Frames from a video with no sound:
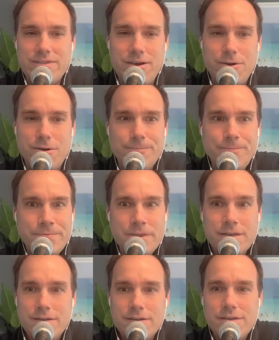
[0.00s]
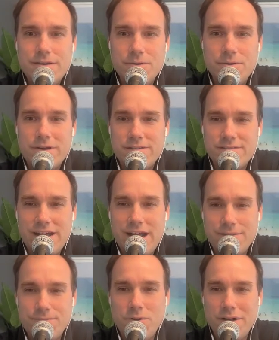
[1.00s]
though you look at
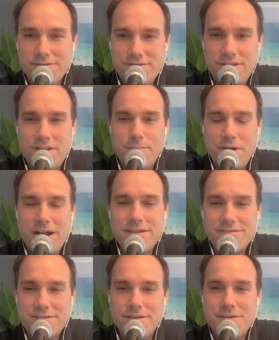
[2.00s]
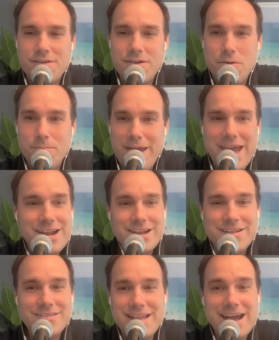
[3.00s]
Scott Frost at Nebraska and you go, man,
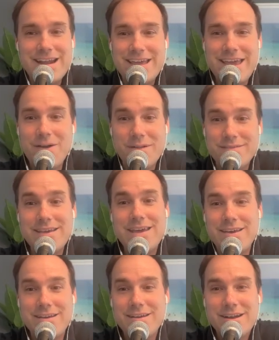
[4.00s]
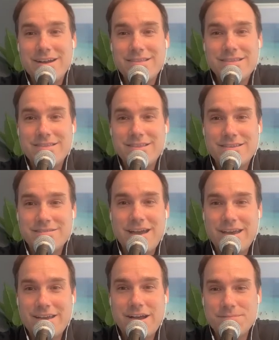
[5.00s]
it is not a guarantee this
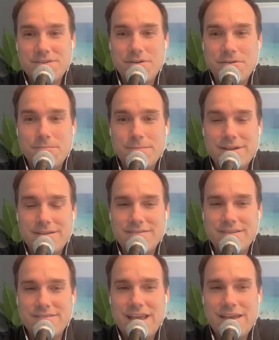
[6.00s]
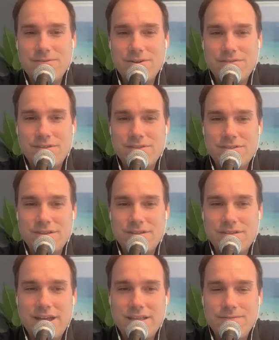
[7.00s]
guy comes home and is the savior
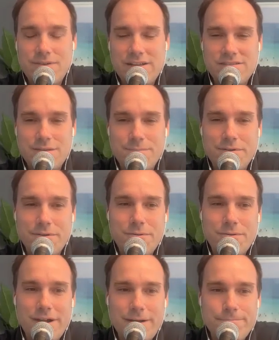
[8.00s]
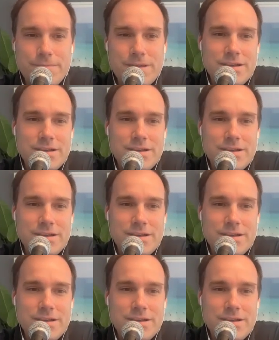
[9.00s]
that elevates the program.